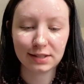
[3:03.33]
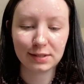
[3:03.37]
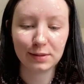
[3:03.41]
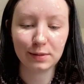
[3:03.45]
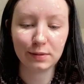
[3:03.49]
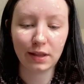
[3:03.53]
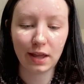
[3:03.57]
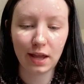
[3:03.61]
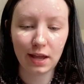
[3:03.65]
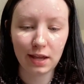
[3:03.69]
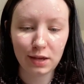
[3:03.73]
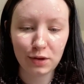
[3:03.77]
So
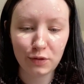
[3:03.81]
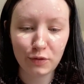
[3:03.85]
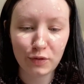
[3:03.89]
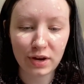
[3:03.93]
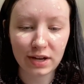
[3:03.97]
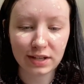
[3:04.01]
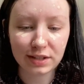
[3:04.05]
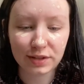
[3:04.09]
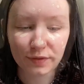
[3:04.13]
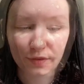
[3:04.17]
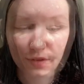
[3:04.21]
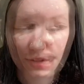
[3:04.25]
thank you
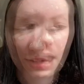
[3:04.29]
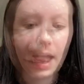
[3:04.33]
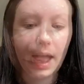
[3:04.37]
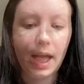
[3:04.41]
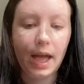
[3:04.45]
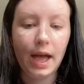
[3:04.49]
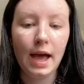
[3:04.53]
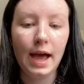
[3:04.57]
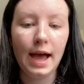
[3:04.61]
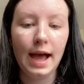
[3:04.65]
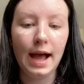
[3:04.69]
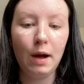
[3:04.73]
guys for that.
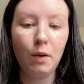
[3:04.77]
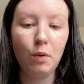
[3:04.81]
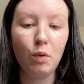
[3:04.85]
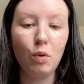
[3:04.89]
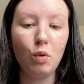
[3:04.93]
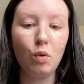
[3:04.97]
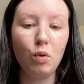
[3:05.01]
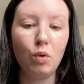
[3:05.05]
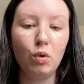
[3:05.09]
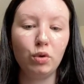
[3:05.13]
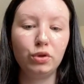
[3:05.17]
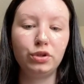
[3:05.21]
How
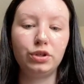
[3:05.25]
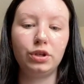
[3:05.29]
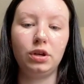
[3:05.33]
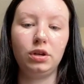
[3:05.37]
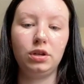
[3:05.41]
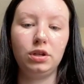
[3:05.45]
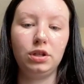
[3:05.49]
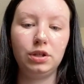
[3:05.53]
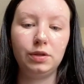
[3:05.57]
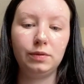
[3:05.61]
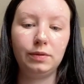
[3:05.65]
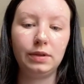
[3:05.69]
old are
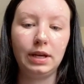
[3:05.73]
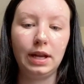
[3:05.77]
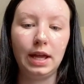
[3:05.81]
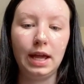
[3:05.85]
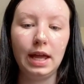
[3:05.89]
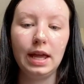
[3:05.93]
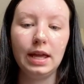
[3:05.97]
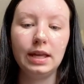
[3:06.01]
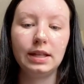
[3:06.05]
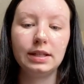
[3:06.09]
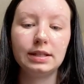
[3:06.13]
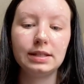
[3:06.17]
you and
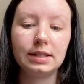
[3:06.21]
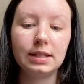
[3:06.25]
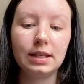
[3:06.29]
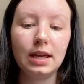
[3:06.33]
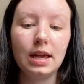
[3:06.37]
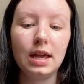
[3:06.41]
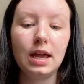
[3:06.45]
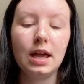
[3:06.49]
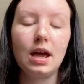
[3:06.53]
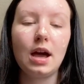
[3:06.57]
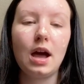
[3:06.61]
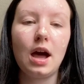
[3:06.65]

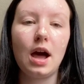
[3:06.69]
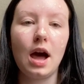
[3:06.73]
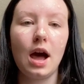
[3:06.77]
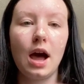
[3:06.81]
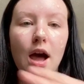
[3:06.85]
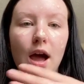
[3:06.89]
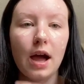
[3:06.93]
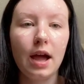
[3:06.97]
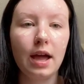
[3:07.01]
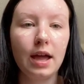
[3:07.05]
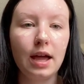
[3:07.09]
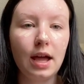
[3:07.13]
Ainsley?
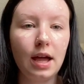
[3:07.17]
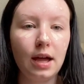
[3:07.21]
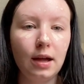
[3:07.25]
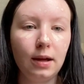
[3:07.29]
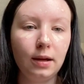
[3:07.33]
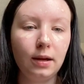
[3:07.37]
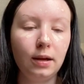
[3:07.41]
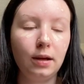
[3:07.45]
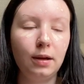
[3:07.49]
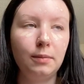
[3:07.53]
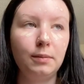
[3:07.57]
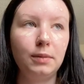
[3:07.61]
I
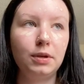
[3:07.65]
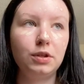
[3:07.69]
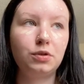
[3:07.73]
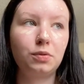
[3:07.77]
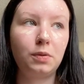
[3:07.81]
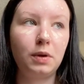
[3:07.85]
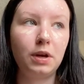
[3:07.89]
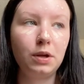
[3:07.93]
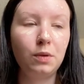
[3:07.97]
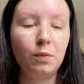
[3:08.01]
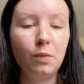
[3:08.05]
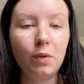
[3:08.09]
am
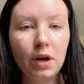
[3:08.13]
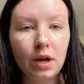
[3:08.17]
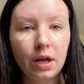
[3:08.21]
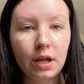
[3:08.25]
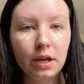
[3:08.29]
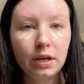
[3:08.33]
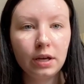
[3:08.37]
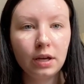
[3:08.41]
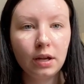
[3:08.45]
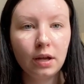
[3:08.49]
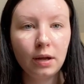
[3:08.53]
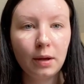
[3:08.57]

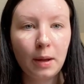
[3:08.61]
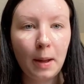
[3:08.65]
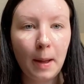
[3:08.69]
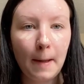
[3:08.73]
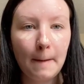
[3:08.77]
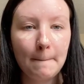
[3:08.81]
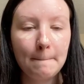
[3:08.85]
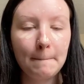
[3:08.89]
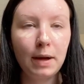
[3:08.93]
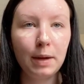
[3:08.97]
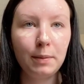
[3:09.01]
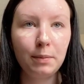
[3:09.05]
21.
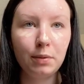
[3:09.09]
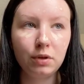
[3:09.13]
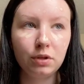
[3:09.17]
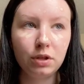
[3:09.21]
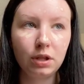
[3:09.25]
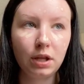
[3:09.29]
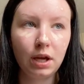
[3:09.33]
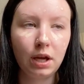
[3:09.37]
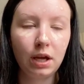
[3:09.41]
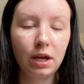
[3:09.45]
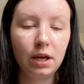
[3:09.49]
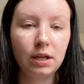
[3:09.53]
My
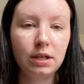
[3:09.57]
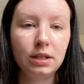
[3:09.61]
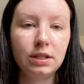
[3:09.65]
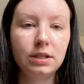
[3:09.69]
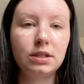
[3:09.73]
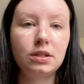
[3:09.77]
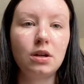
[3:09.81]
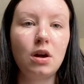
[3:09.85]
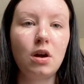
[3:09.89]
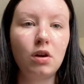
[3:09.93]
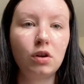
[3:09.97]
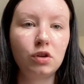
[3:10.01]
birthday
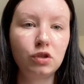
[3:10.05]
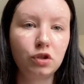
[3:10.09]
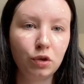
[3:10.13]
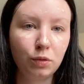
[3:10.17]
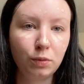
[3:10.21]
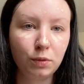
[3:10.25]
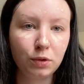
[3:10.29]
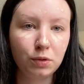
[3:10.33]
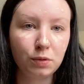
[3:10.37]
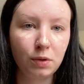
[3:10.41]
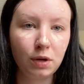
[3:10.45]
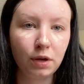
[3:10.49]
is
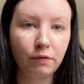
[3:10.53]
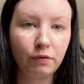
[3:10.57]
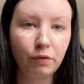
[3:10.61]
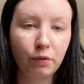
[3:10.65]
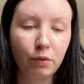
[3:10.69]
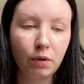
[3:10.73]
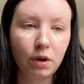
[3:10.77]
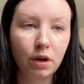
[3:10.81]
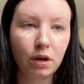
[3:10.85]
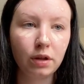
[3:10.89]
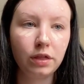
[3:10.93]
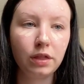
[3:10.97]
October
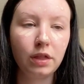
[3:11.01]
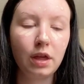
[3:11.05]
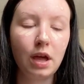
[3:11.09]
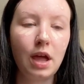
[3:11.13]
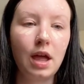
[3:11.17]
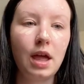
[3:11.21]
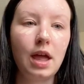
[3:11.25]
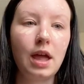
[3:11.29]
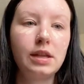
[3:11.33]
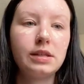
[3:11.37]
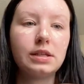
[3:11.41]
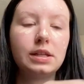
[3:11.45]
24th,
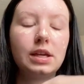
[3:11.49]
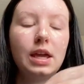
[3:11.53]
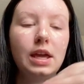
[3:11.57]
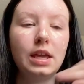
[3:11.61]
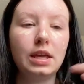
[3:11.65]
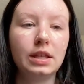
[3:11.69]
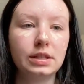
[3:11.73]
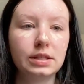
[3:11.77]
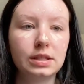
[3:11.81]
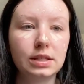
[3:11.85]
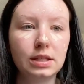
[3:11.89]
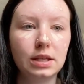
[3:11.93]
and
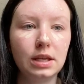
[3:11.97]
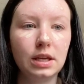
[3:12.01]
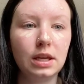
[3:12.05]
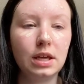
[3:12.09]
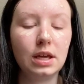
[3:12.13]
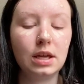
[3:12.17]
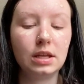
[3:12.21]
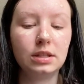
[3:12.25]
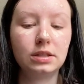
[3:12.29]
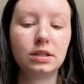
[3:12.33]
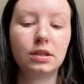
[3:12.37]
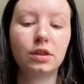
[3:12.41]
Ainsley
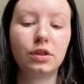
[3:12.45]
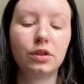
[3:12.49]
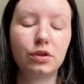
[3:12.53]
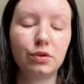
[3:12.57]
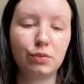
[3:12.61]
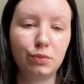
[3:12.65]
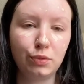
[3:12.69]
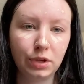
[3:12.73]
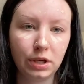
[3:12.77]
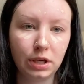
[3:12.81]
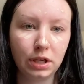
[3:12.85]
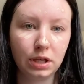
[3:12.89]
is
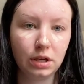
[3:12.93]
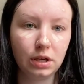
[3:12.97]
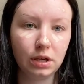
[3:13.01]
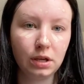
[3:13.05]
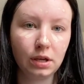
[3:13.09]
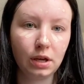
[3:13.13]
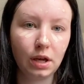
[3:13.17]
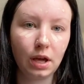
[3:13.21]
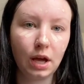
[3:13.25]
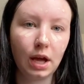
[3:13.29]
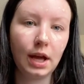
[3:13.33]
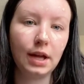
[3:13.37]
3,
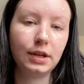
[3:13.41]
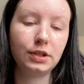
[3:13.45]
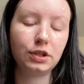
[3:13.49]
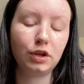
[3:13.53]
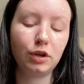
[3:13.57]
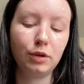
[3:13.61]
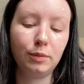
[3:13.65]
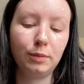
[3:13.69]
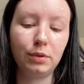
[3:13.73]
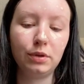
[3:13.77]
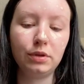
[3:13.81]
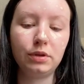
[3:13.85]
and
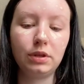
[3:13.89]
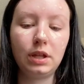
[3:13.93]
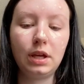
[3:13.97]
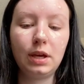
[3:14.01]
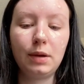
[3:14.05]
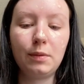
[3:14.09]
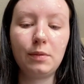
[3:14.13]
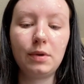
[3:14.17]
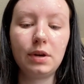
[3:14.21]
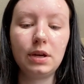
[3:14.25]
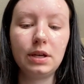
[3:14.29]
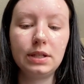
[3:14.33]
her birthday
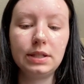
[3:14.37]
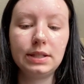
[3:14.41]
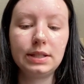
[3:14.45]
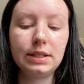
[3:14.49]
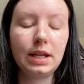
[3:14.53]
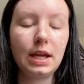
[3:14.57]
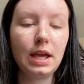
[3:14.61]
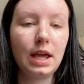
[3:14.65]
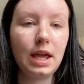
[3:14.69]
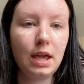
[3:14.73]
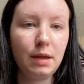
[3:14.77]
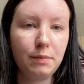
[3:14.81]
was
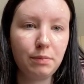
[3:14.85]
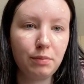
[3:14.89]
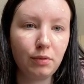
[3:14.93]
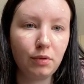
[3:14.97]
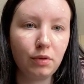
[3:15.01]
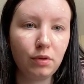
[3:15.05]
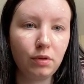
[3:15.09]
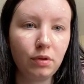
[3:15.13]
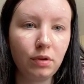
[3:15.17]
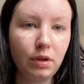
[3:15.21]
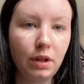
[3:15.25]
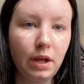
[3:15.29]

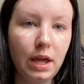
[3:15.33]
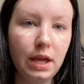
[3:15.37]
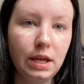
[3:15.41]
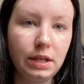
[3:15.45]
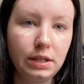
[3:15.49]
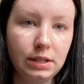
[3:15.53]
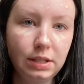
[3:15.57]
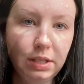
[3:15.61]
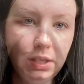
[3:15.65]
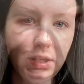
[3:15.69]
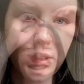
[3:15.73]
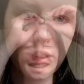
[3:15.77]
April
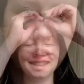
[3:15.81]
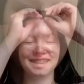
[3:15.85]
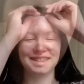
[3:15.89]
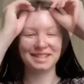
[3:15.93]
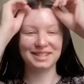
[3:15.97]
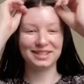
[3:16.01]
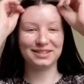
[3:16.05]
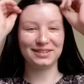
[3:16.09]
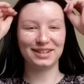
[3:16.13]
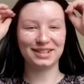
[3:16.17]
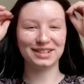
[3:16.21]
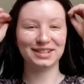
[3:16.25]
18th. I get
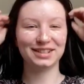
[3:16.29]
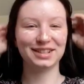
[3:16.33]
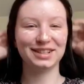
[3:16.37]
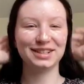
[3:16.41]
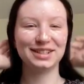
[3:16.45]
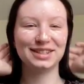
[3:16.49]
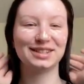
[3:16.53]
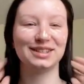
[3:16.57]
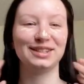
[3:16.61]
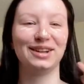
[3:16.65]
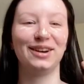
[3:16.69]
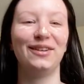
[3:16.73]
this question
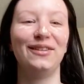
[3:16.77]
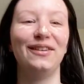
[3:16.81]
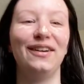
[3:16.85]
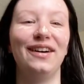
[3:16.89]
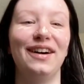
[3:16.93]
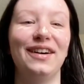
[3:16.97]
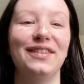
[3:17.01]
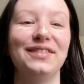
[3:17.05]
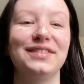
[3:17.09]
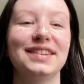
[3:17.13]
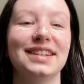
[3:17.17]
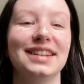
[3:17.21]
so
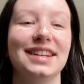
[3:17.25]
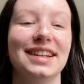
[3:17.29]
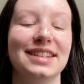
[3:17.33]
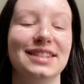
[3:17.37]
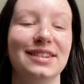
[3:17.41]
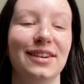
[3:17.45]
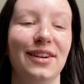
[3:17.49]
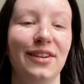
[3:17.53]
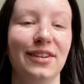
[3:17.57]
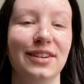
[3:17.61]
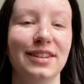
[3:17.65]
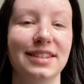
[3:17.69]
often, it's
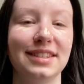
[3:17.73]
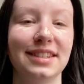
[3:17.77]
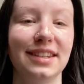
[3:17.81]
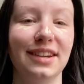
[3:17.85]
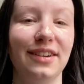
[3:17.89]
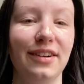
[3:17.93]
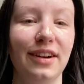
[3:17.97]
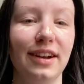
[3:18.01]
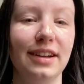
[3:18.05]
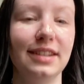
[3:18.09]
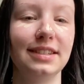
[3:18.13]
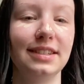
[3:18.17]
honestly
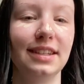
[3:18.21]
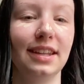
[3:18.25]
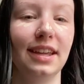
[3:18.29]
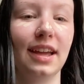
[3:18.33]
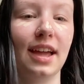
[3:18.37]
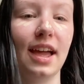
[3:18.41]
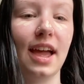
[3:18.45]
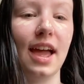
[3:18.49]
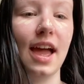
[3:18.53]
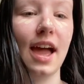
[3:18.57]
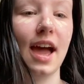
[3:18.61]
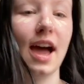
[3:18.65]
crazy.
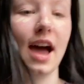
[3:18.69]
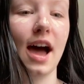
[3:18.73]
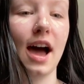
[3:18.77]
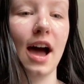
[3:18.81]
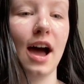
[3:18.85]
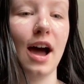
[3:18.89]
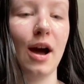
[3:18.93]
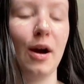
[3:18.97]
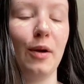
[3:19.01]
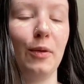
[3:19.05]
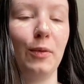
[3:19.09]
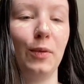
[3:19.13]

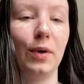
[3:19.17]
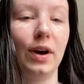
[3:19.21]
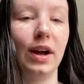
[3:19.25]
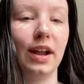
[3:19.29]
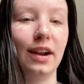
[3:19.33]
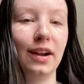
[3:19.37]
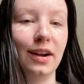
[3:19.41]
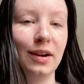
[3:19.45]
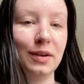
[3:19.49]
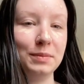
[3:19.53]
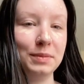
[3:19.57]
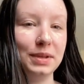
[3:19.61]
What
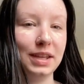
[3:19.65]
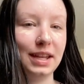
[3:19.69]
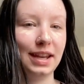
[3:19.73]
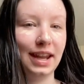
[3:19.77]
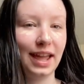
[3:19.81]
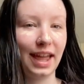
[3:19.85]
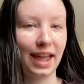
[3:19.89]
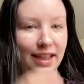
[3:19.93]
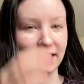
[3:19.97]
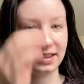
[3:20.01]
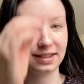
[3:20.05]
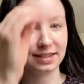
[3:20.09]
are me and
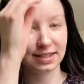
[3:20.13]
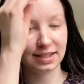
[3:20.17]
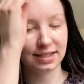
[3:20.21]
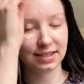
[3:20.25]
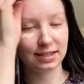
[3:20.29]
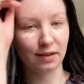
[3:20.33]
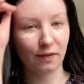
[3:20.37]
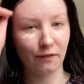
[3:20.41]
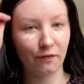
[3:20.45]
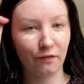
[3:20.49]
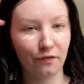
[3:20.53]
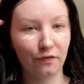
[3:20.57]

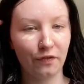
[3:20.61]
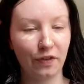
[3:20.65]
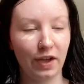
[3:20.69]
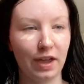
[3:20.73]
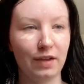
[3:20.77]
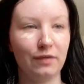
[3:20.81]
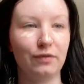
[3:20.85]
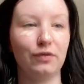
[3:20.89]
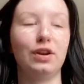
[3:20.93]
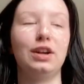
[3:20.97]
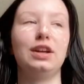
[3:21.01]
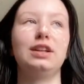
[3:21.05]
Ainsley's
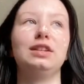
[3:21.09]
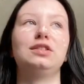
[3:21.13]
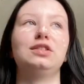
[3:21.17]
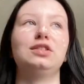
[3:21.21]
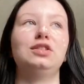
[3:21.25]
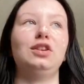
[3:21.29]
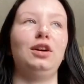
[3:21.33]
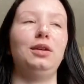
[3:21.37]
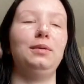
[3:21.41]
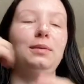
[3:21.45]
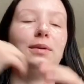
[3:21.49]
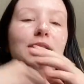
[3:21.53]
favorite
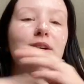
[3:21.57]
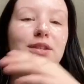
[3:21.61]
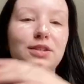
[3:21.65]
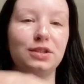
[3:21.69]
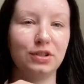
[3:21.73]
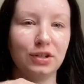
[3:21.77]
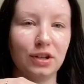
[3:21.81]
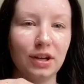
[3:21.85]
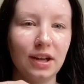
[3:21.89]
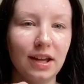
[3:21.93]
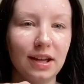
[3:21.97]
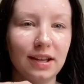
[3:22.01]
Starbucks
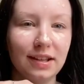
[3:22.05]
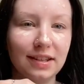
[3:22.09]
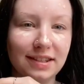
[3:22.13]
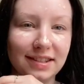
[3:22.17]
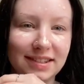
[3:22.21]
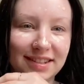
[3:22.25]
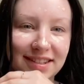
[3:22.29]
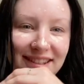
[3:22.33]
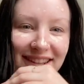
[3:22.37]
drinks?